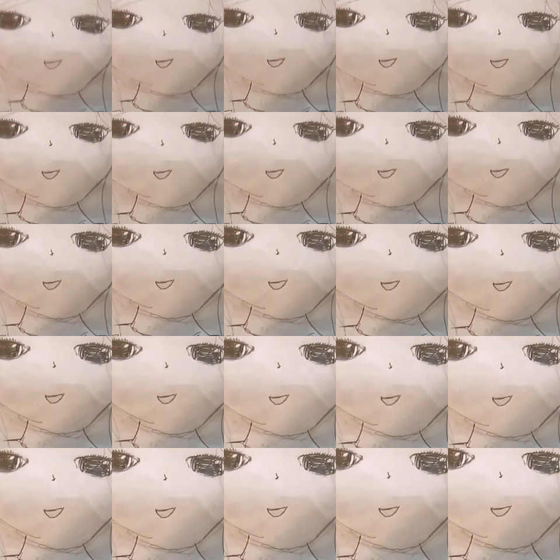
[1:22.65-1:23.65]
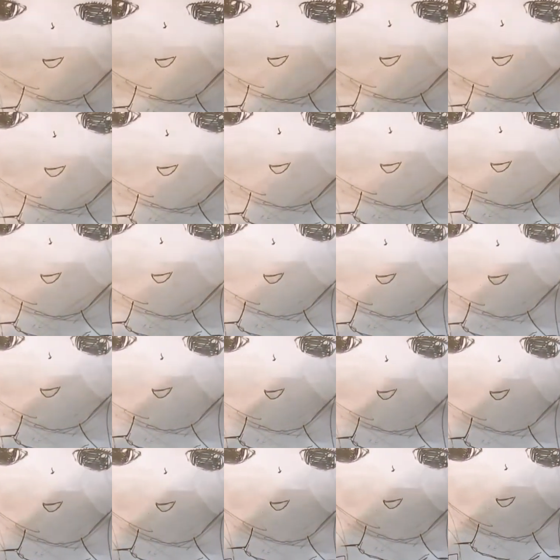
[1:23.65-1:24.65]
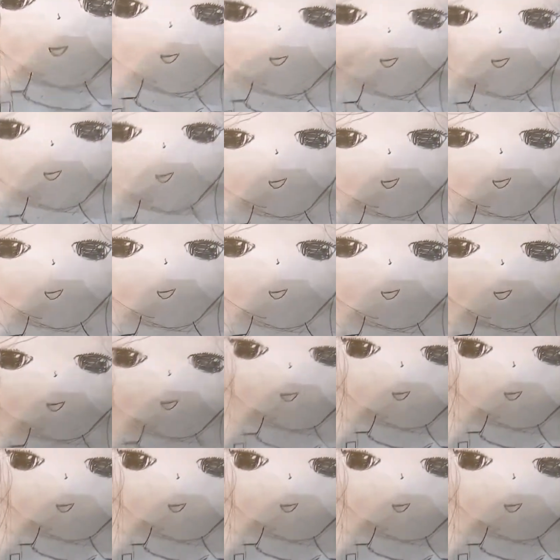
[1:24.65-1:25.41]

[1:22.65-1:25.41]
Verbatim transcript: on her shirt. I don't know